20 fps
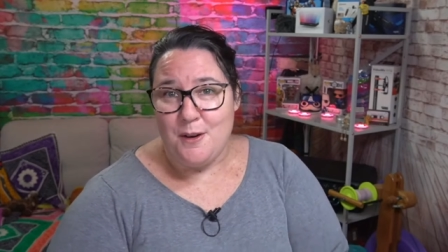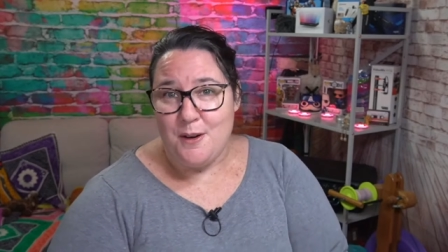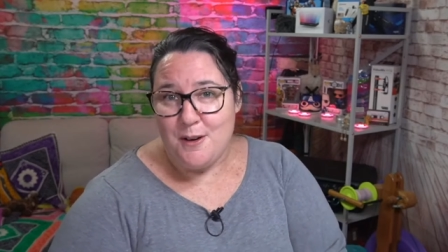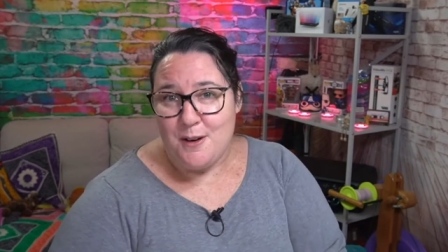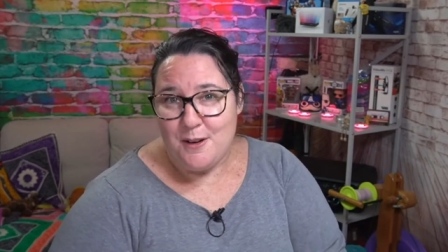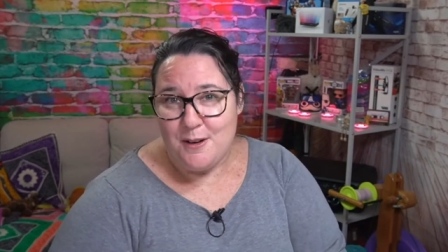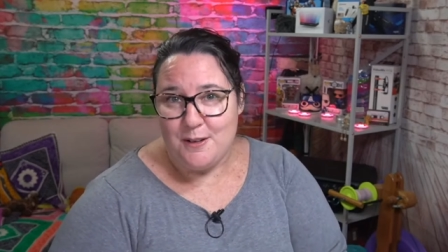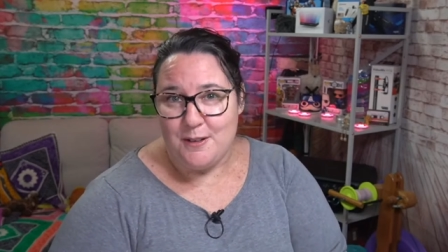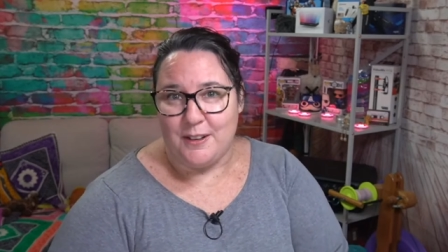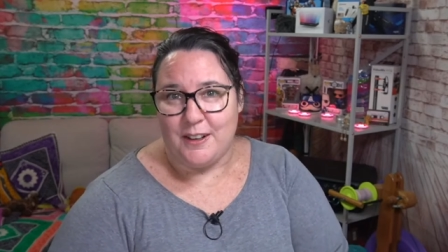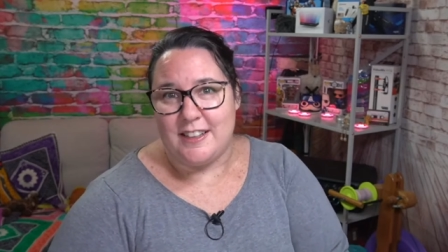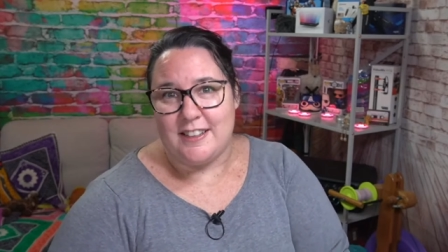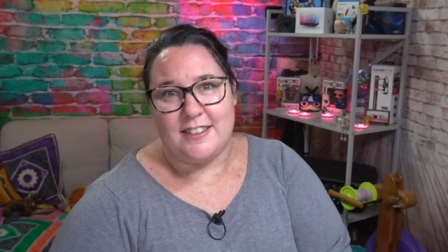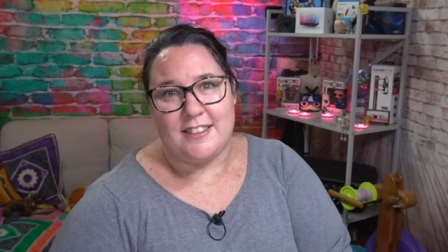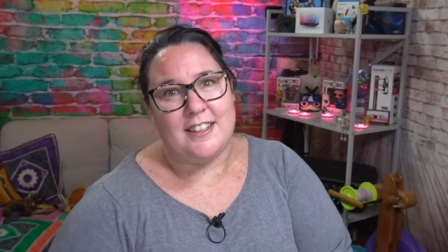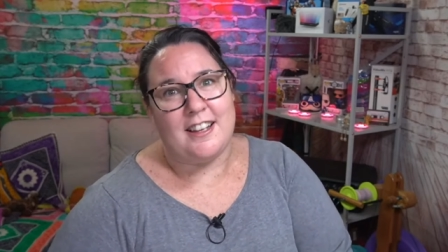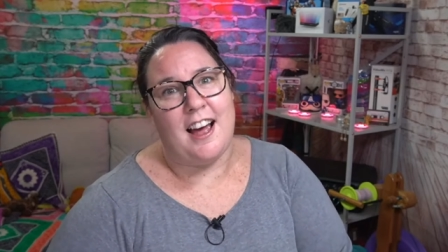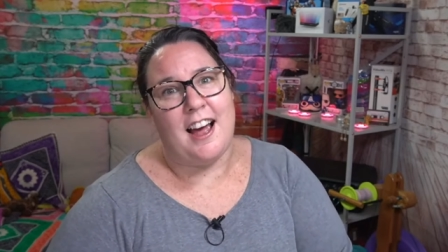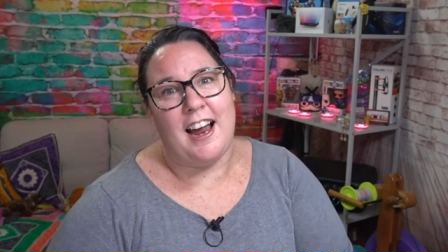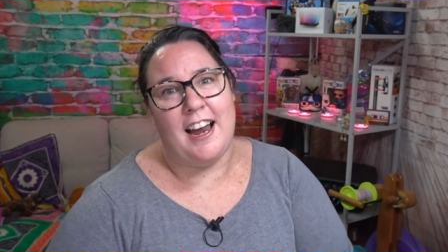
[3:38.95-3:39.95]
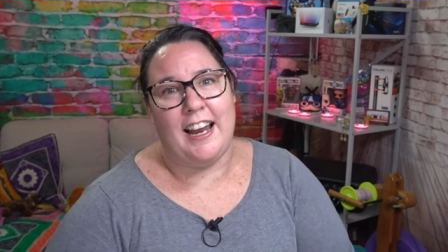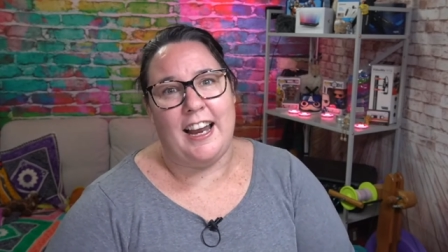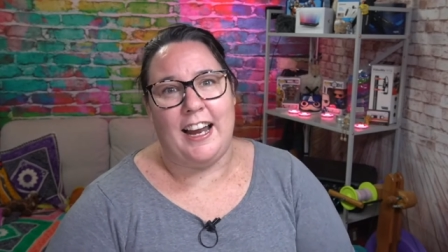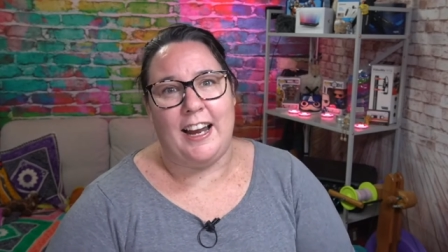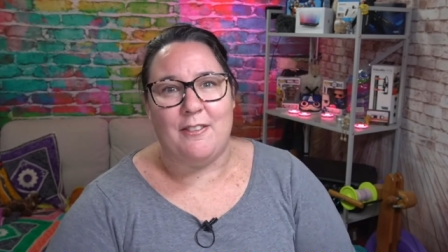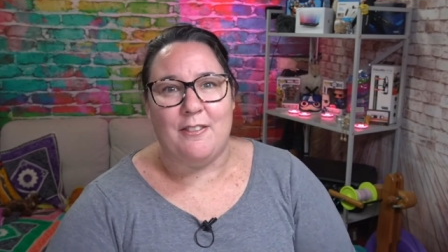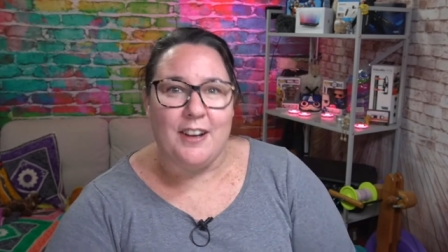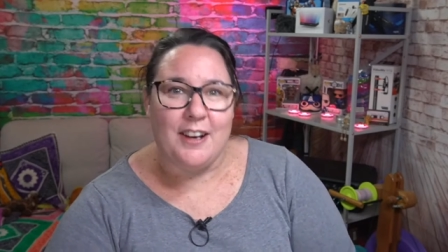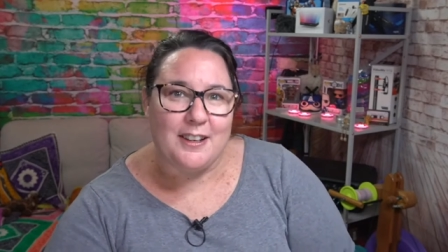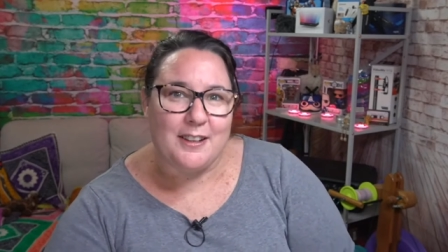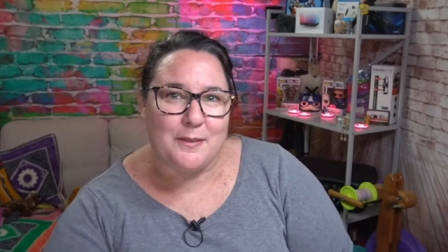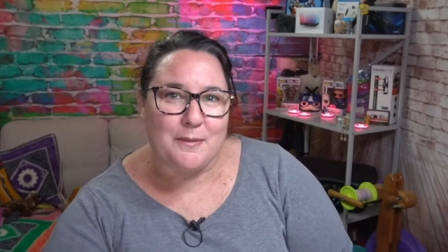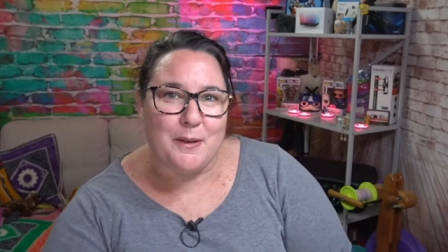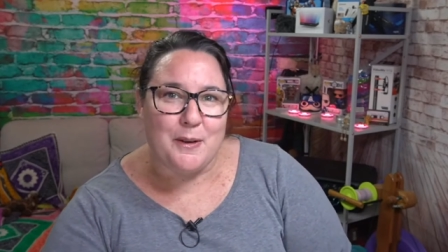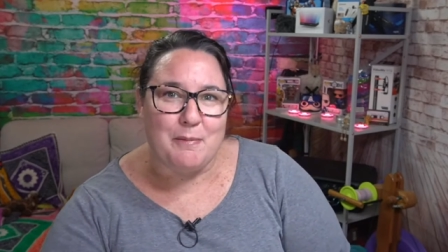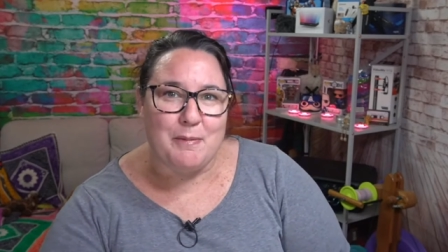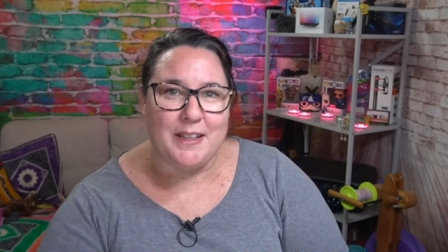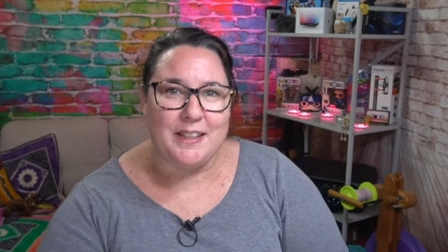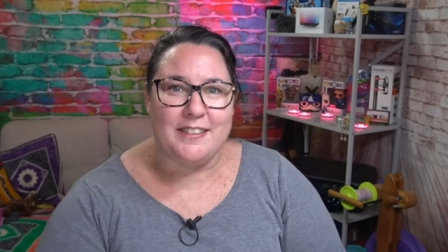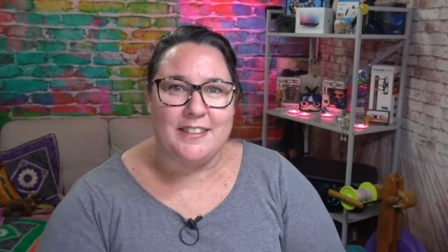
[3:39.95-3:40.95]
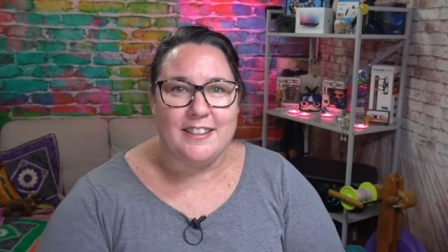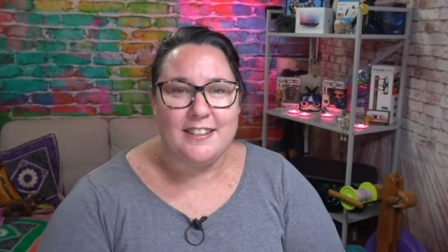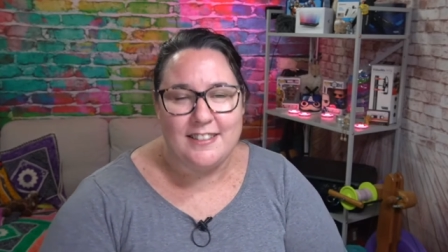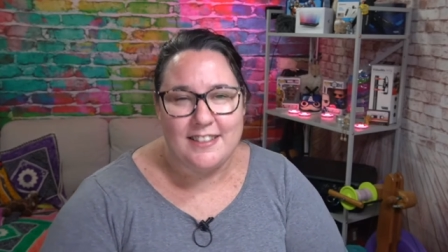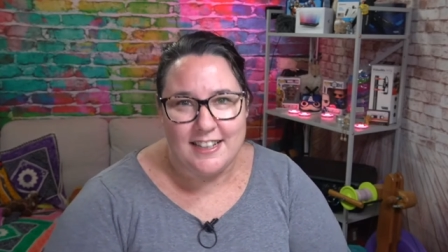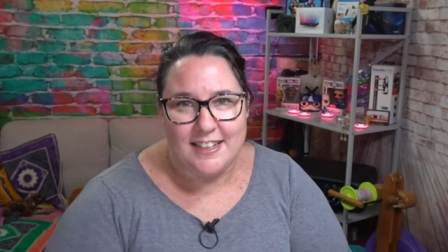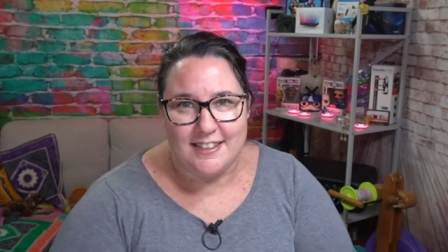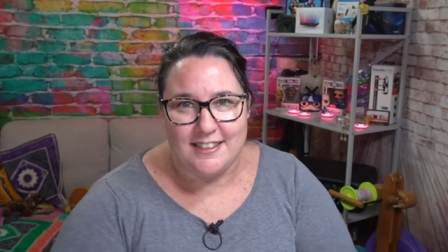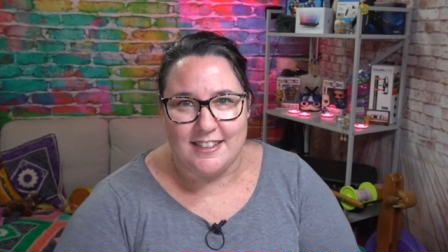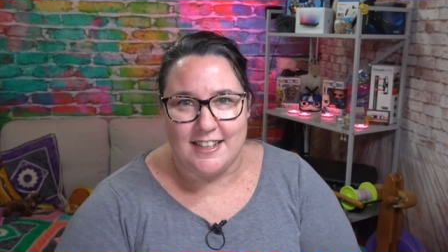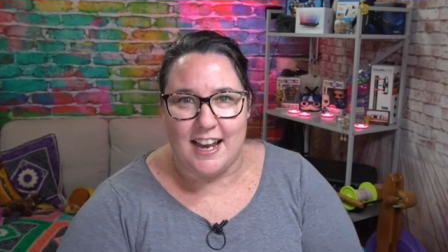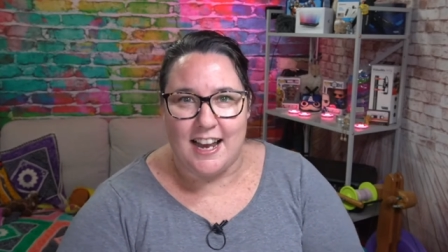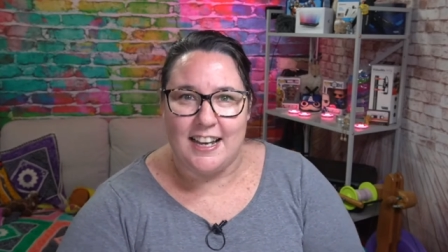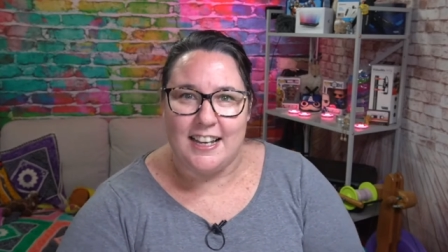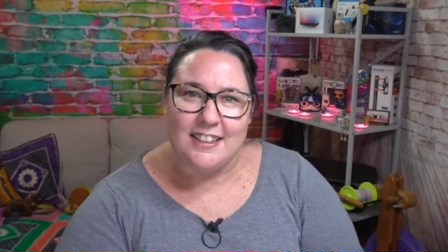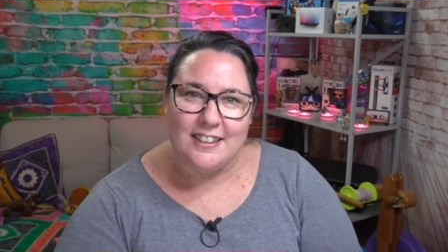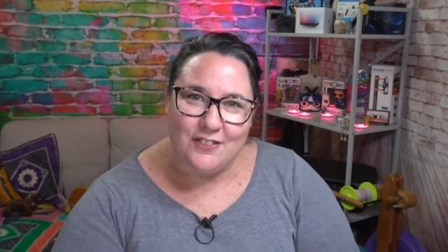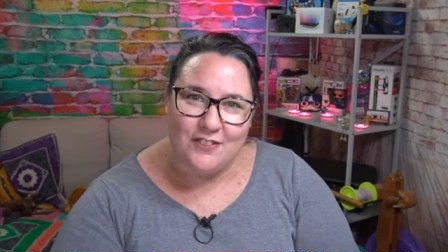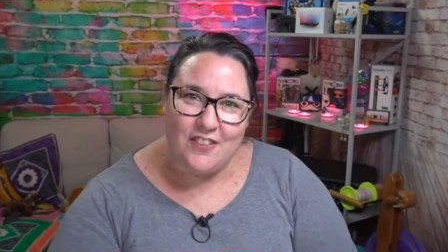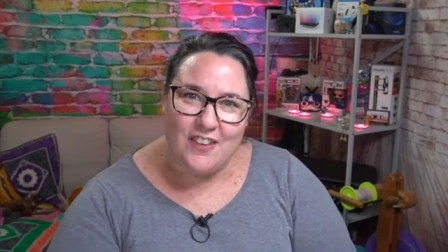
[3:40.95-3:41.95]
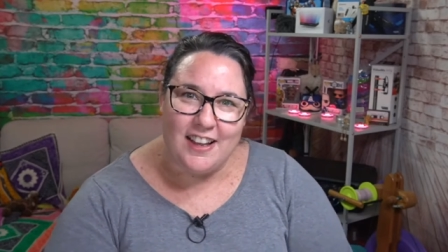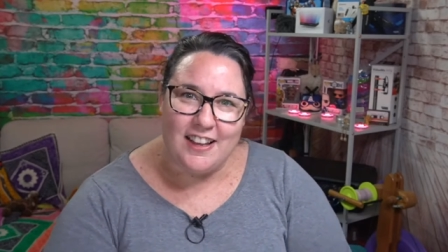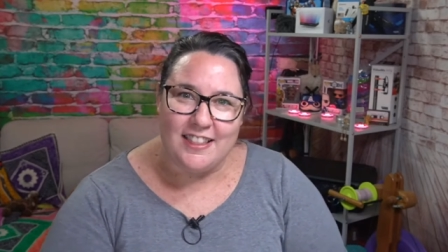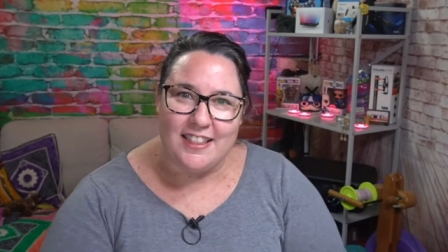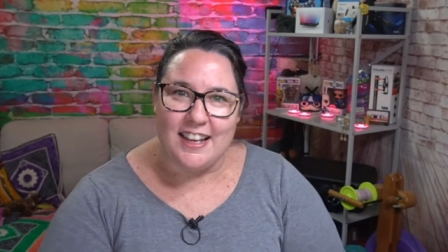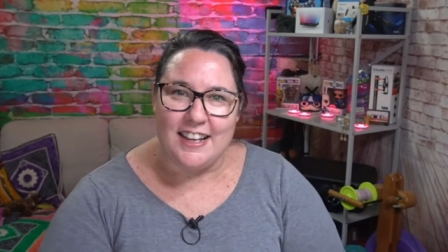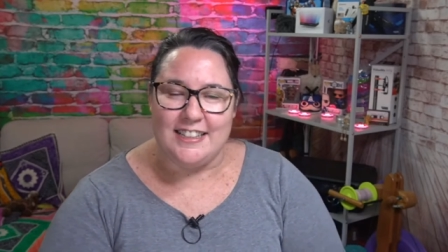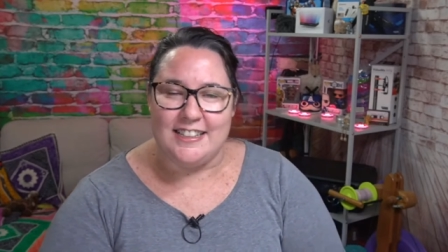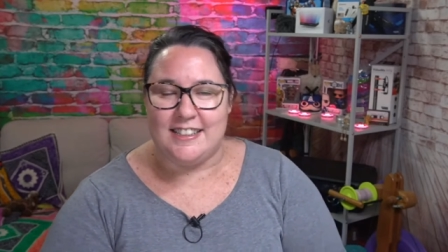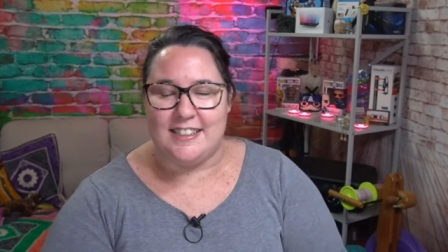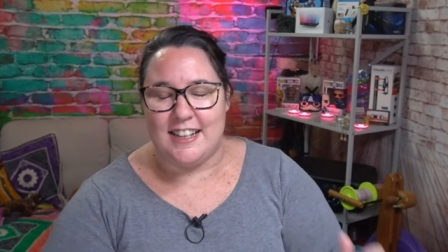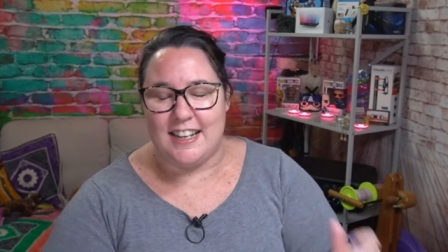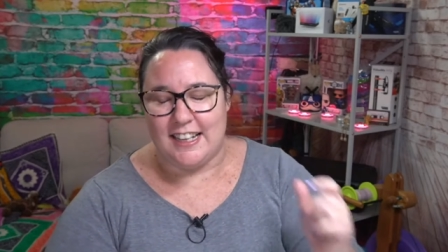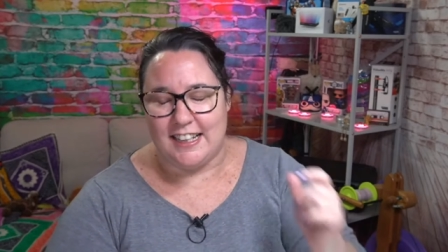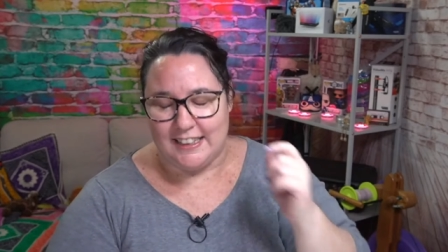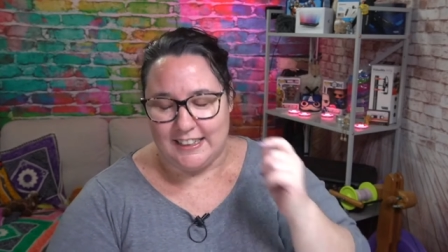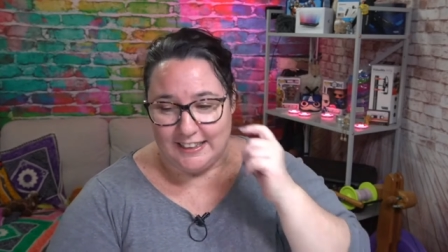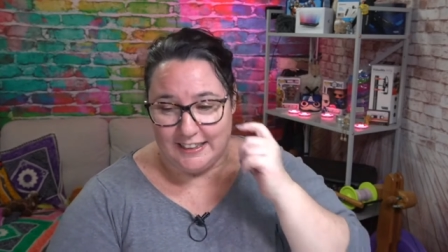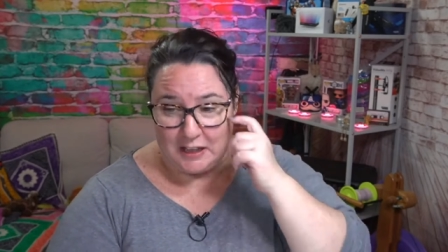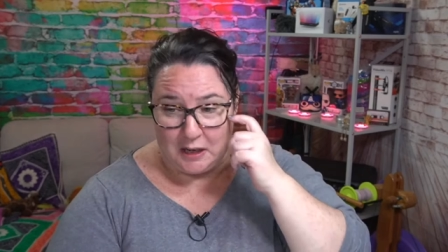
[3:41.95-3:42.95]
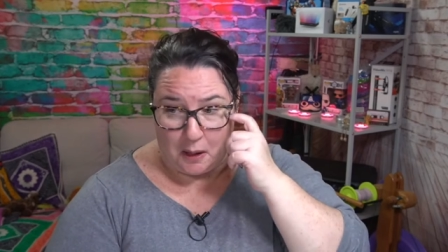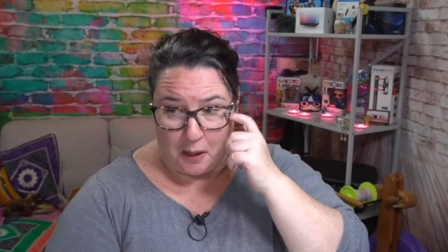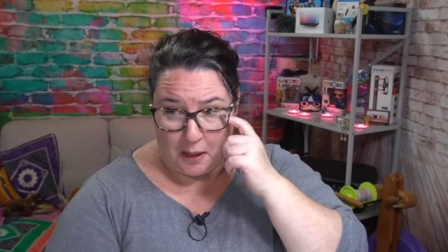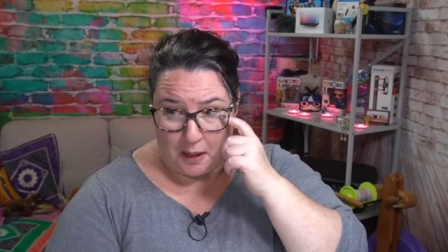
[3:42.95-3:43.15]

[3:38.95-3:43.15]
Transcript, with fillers: woo! Exciting. Run a small business, they said. It's fun, they said.